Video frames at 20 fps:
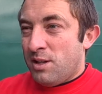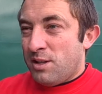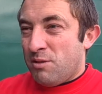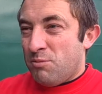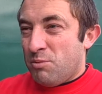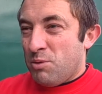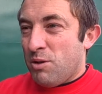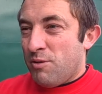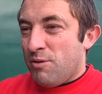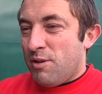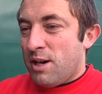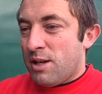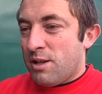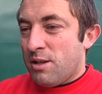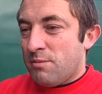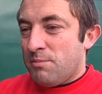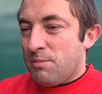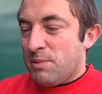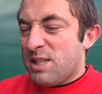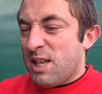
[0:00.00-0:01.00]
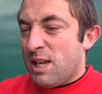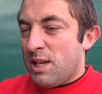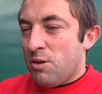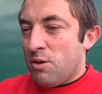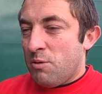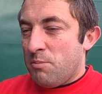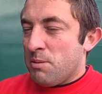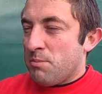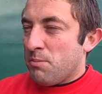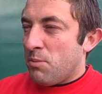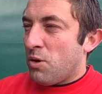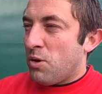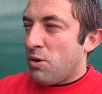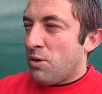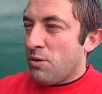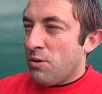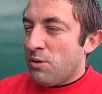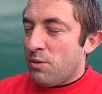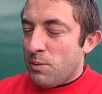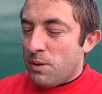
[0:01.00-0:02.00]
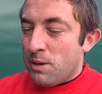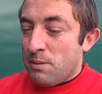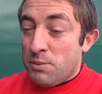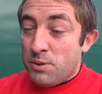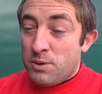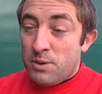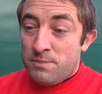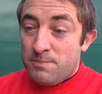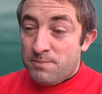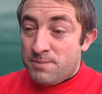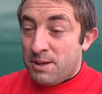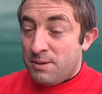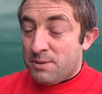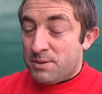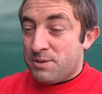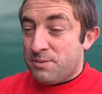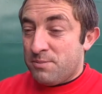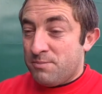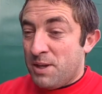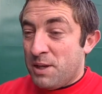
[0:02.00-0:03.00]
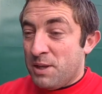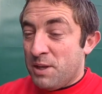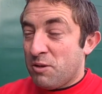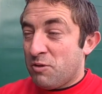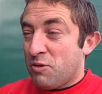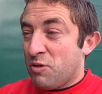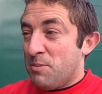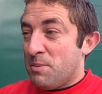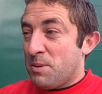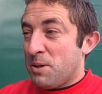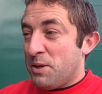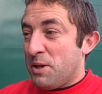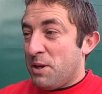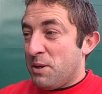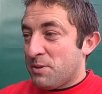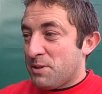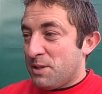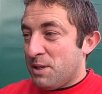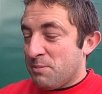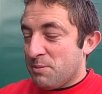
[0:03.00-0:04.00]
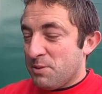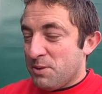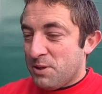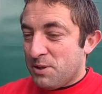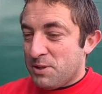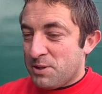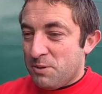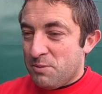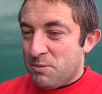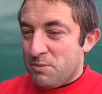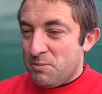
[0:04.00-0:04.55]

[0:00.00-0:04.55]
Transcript: they would have rather me stay out a bit more on the wing. But that was a long time ago now, it seems like, so